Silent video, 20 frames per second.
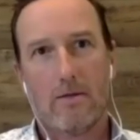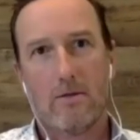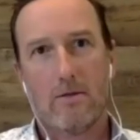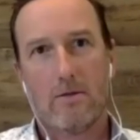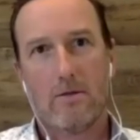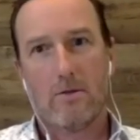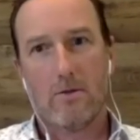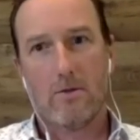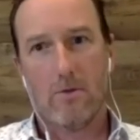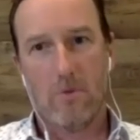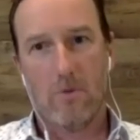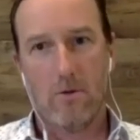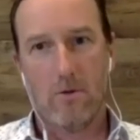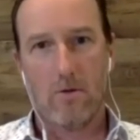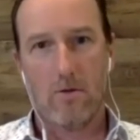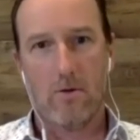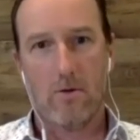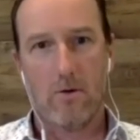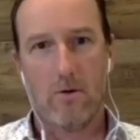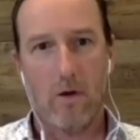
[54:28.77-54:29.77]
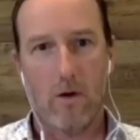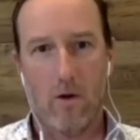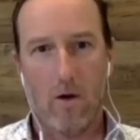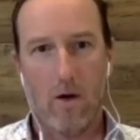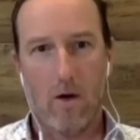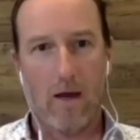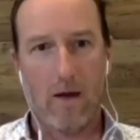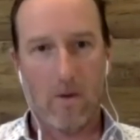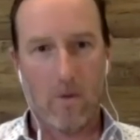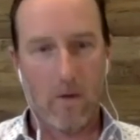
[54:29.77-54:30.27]
short or
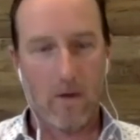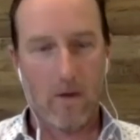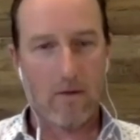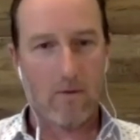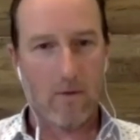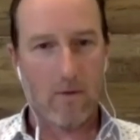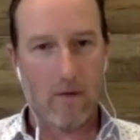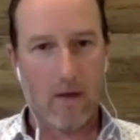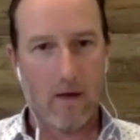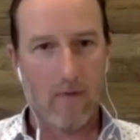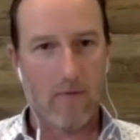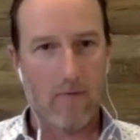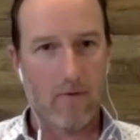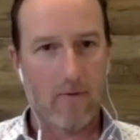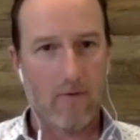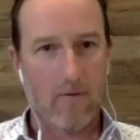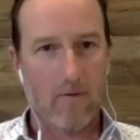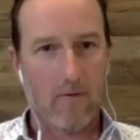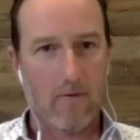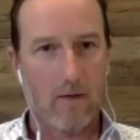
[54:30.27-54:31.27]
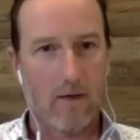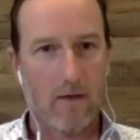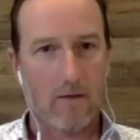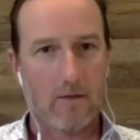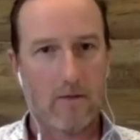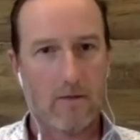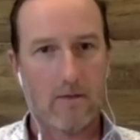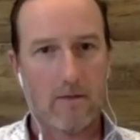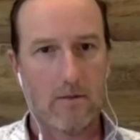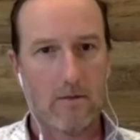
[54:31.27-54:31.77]
how quick the recovery for the
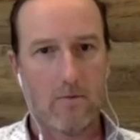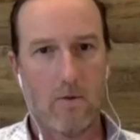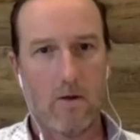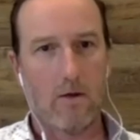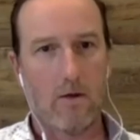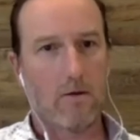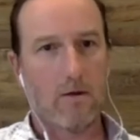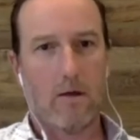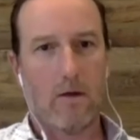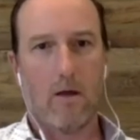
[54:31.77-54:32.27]
patient is as well.